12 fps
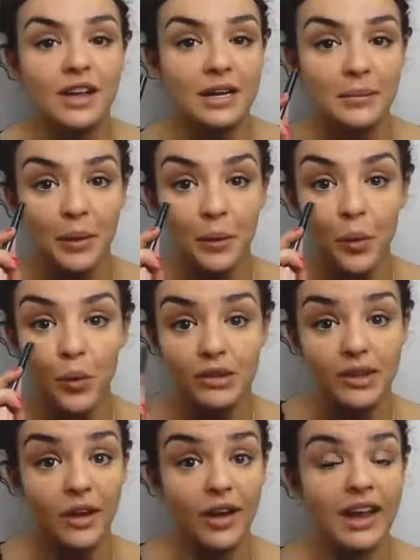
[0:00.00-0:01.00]
side in my
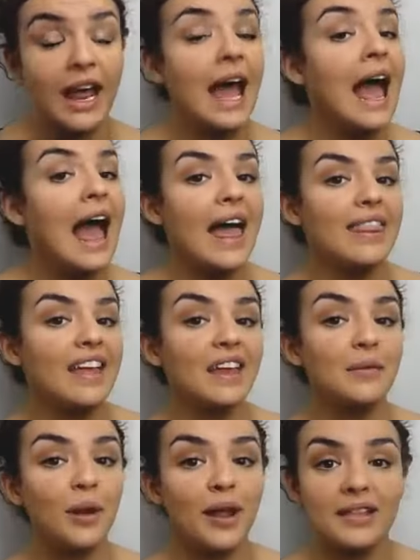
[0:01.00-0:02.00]
waterline, and
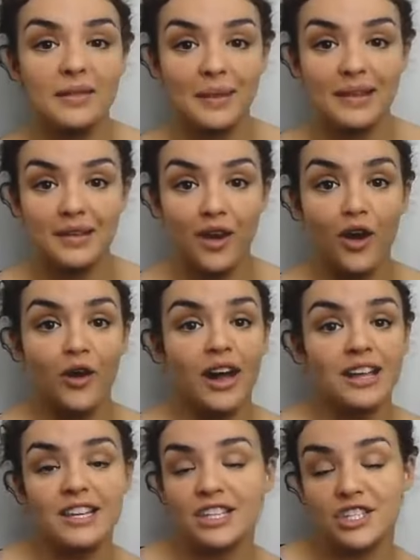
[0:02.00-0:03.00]
then applied some
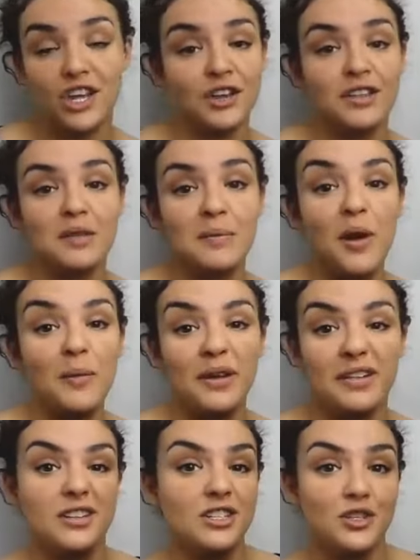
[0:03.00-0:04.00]
mascara. I didn't show you this part
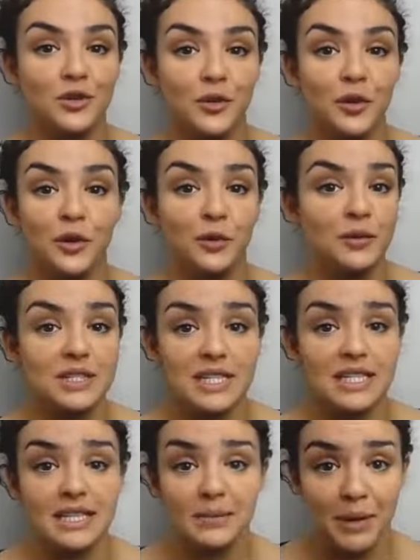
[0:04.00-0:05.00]
because I just thought, who wants
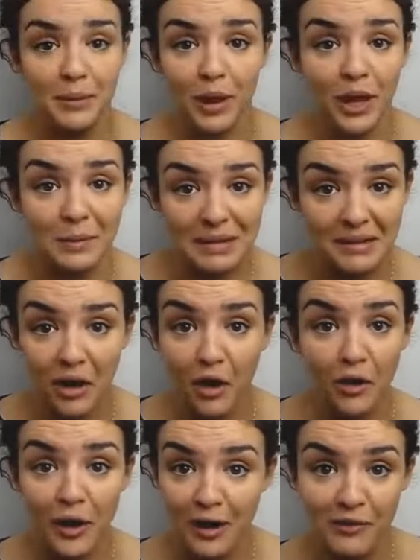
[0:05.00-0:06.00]
to see me applying
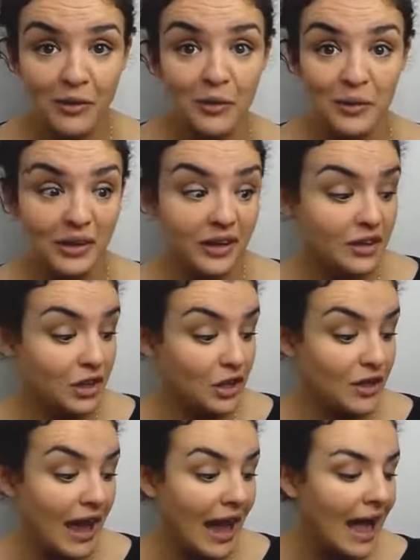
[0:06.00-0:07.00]
mascara? Everyone can
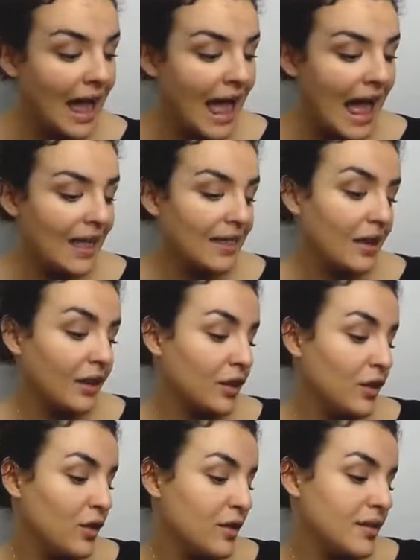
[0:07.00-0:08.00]
do that. And I
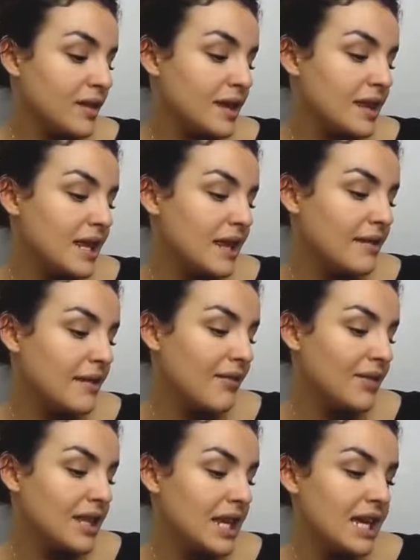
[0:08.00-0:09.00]
used the
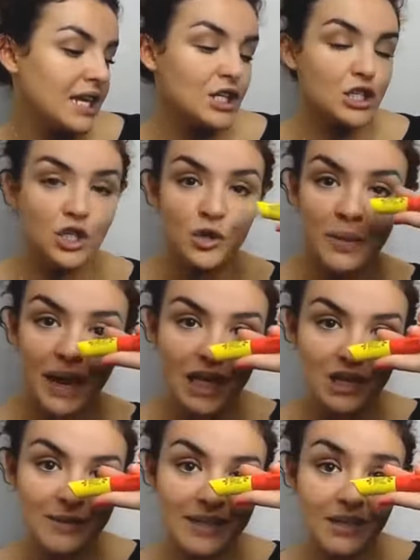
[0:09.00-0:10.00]
17 Super
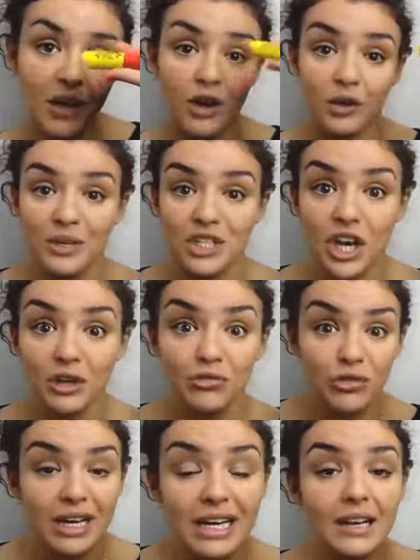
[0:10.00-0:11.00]
Lash mascara, which I
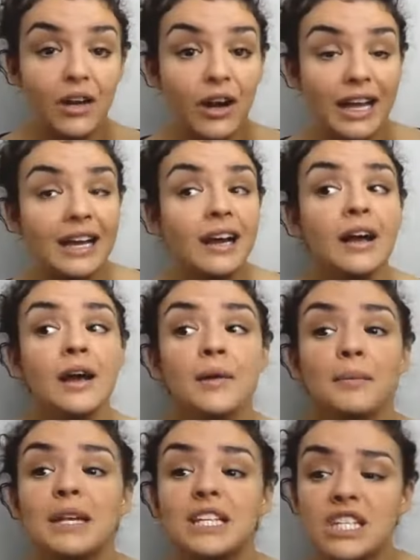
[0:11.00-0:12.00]
really like,
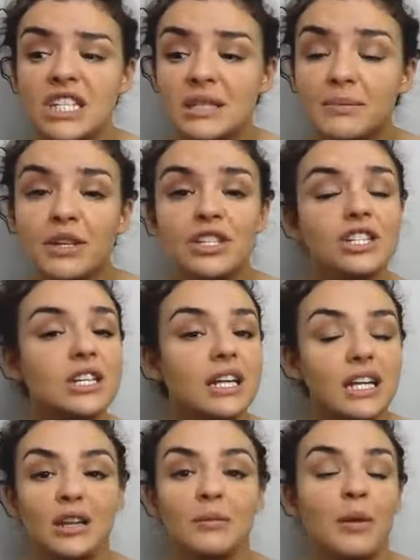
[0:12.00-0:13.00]
but it just smudges a
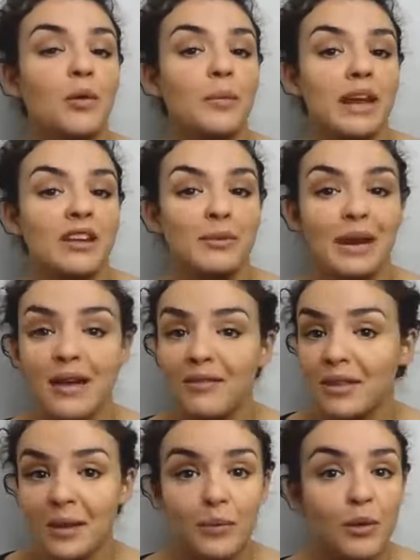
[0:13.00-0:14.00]
little bit on me, and I've been
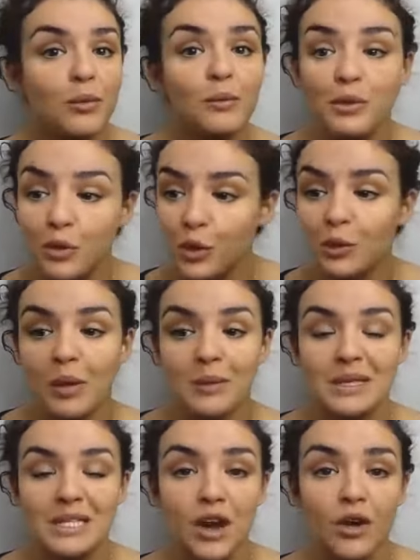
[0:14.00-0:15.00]
having that problem with all my
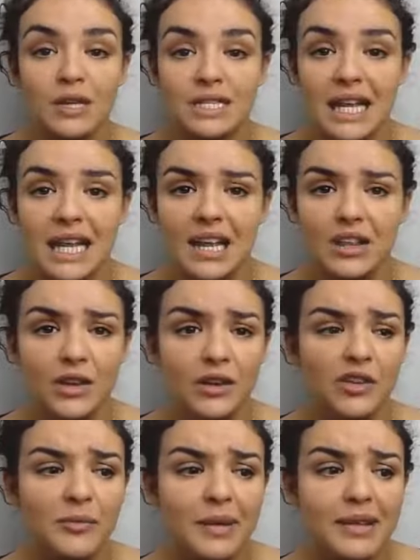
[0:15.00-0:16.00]
mascaras lately. I don't
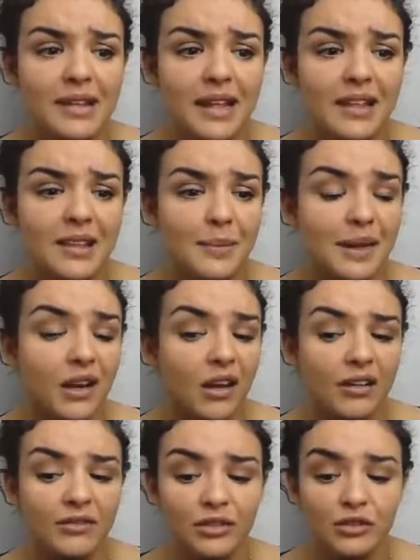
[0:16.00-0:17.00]
know if my skin's been
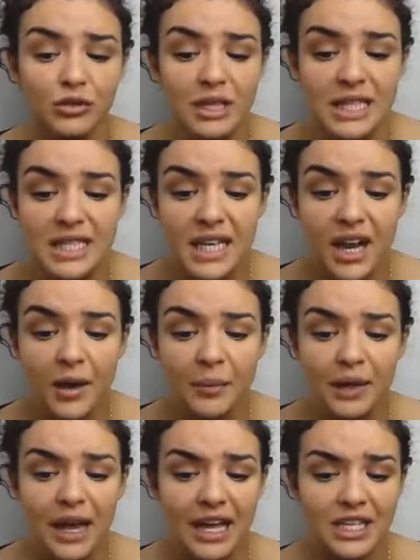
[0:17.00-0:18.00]
kind of greasier,
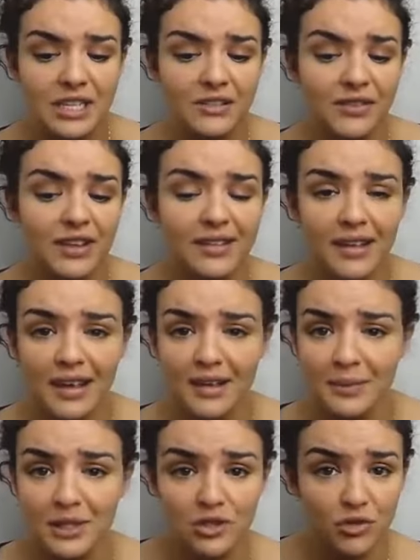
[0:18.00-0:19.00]
but it actually feels like
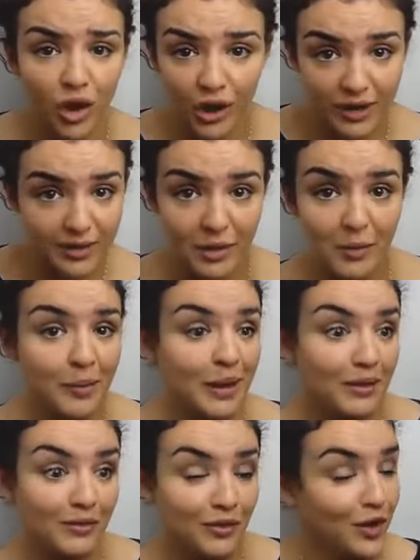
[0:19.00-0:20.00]
it's been drier, so I'm a
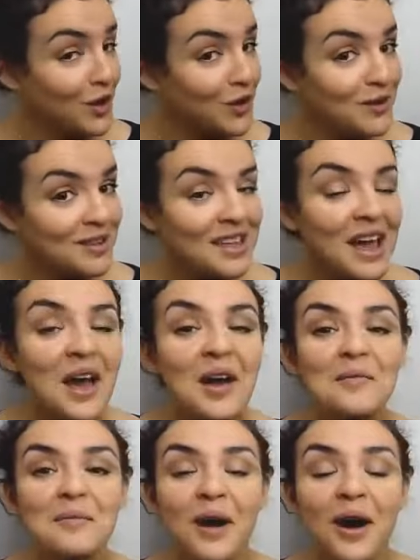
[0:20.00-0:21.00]
bit confused.
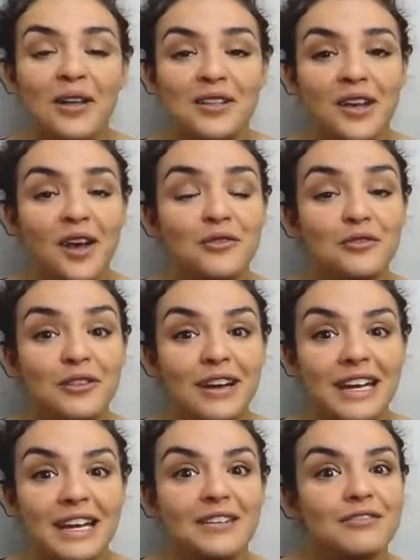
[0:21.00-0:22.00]
But I
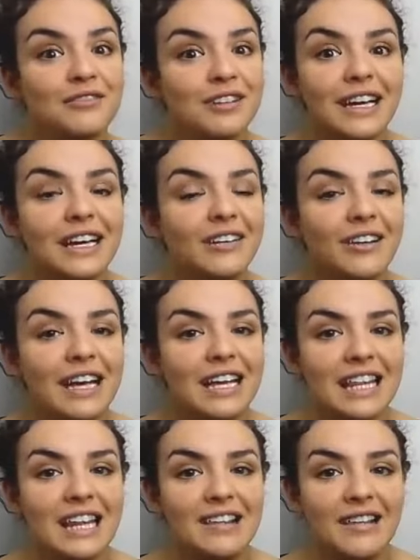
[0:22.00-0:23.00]
really, really
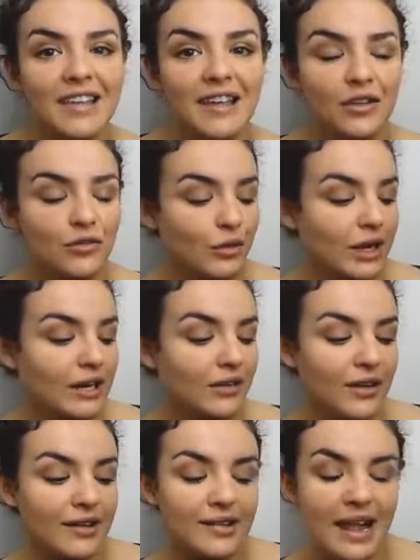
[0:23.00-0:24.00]
like this. I think it's really
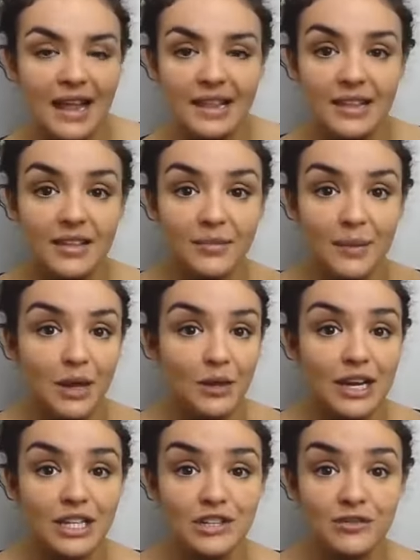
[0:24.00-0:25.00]
nice, and it does make
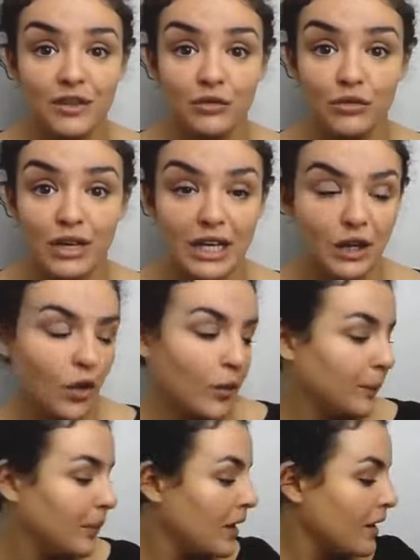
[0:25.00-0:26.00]
your lashes feel really long.